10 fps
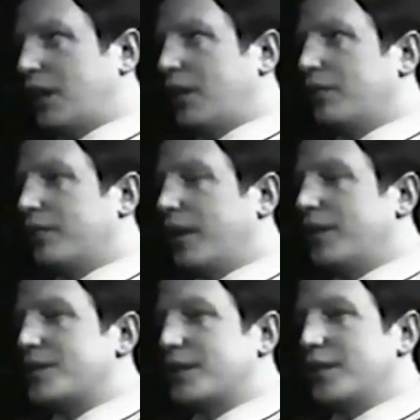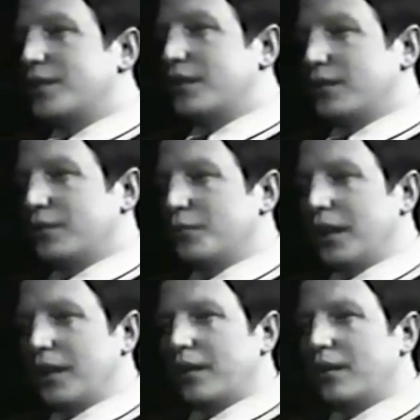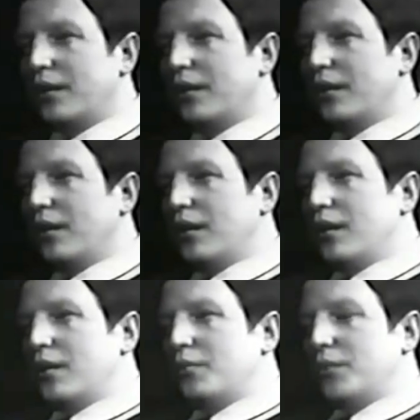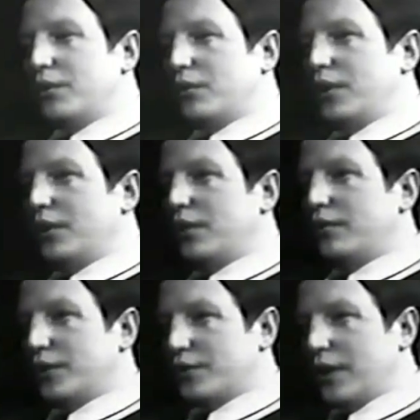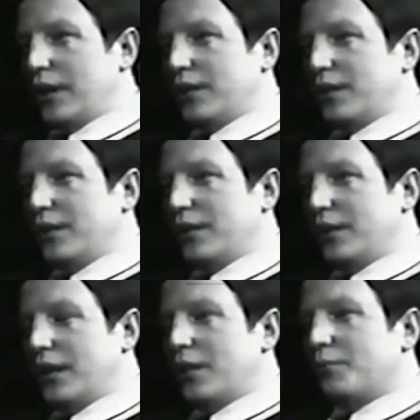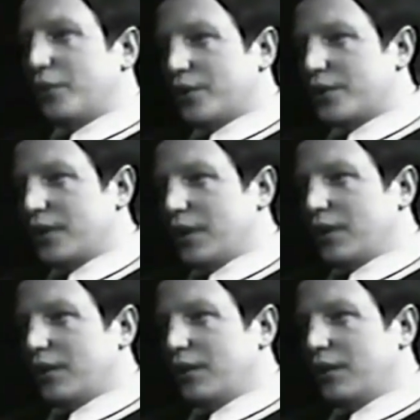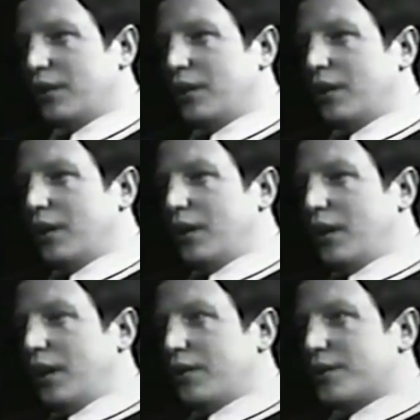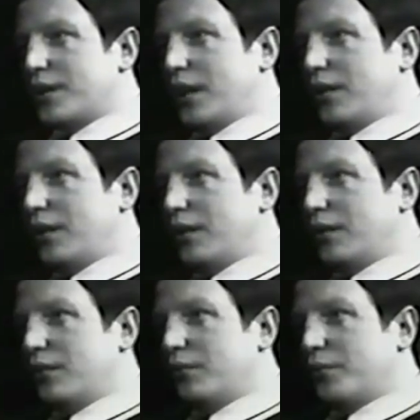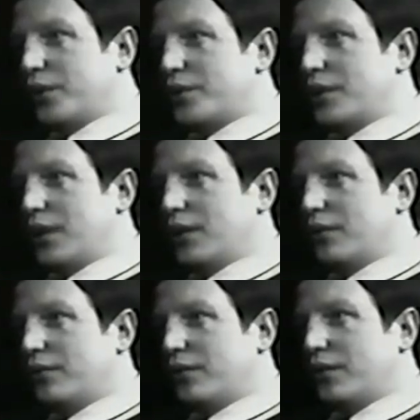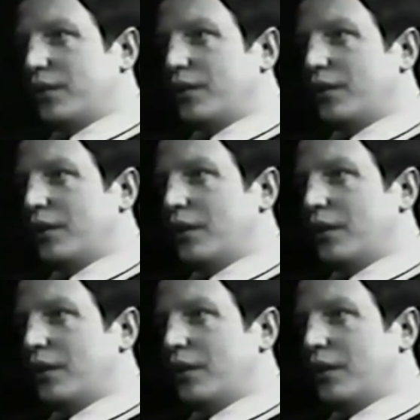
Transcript: clarify a distinction that you make between individuality and personality. I understand that personality or